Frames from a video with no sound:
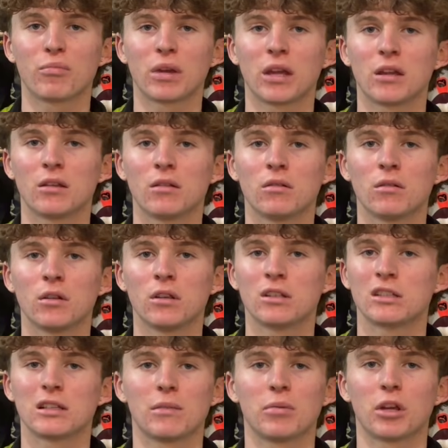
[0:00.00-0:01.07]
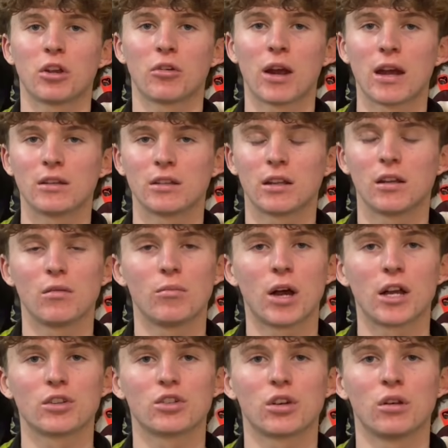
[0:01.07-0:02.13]
been slipping around in it
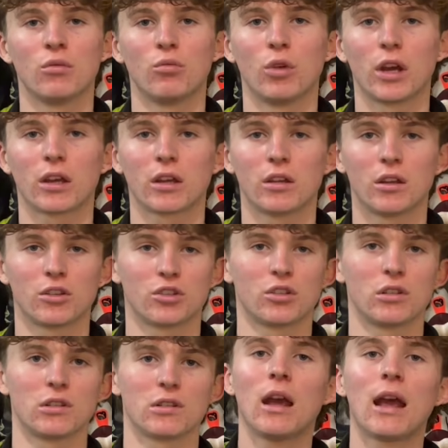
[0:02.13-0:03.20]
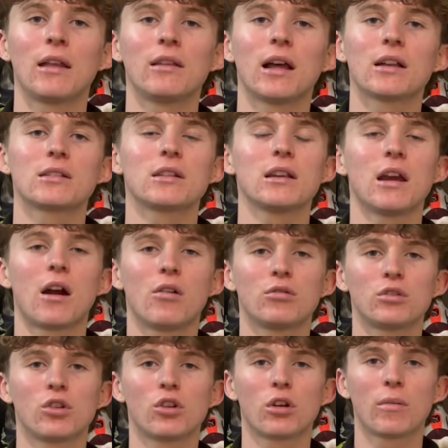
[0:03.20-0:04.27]
much in wet conditions. And lastly, I'll
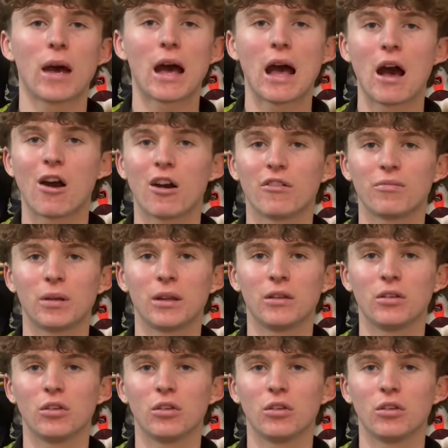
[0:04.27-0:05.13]
talk about how I've been